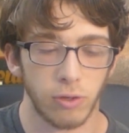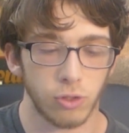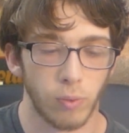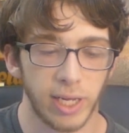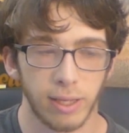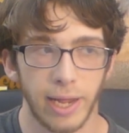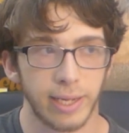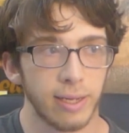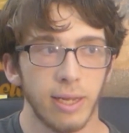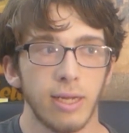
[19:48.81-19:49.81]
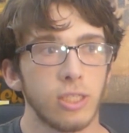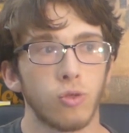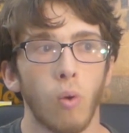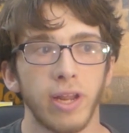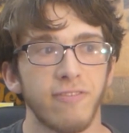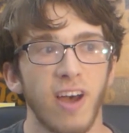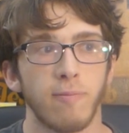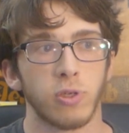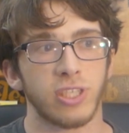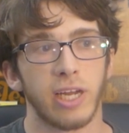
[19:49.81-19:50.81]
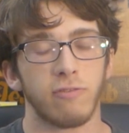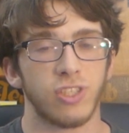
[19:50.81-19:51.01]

He was winning like 25%